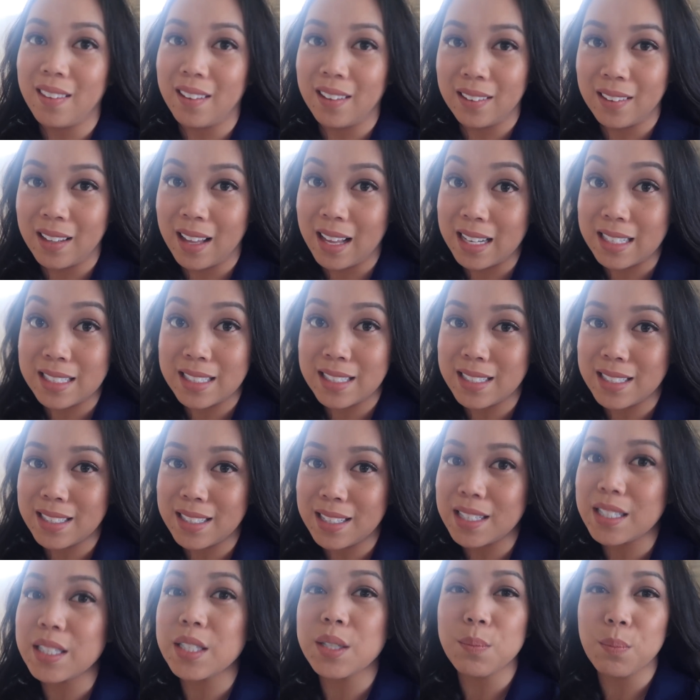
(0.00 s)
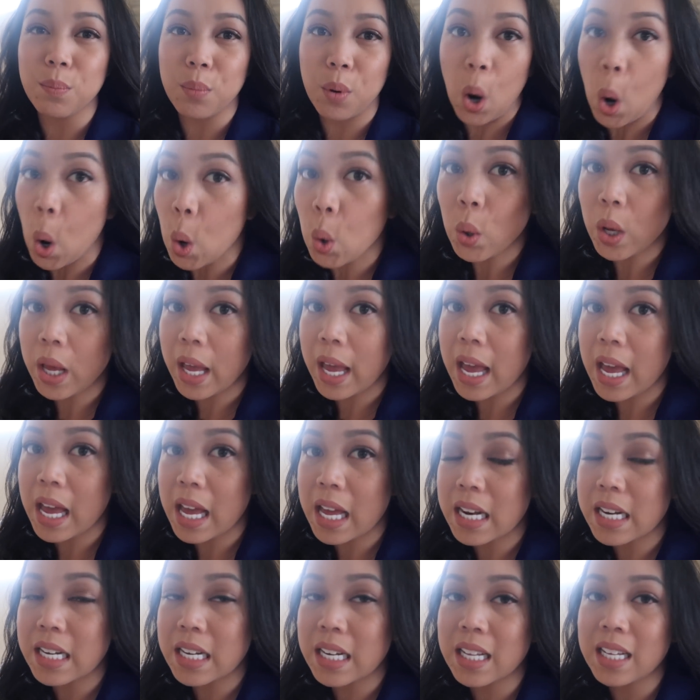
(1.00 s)
The lens is broken.
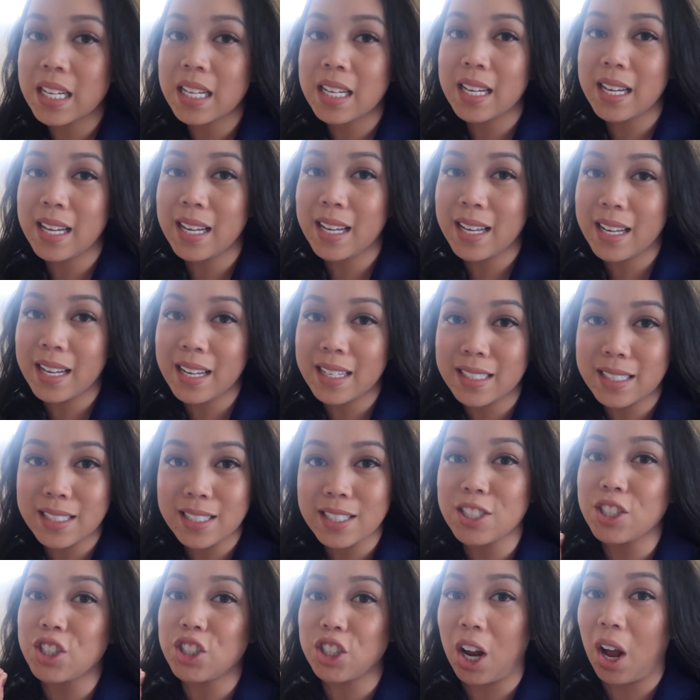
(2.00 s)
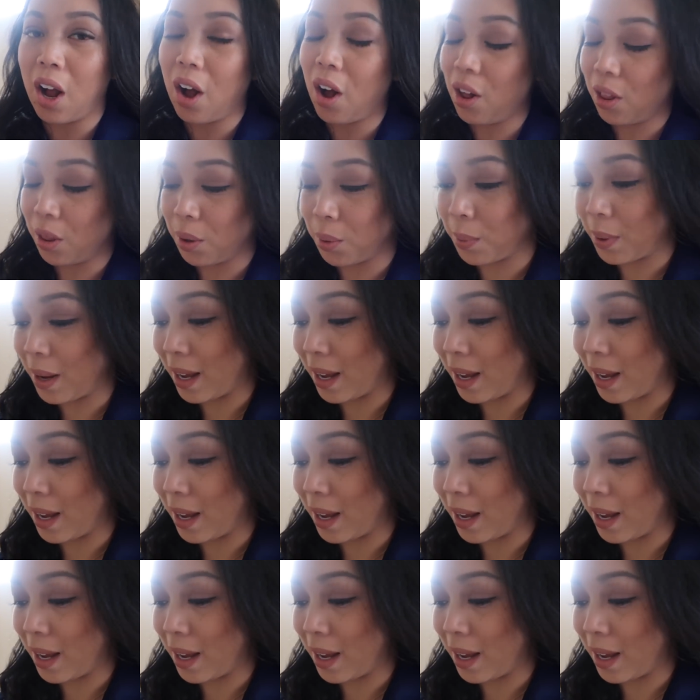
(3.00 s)
It doesn't shut all the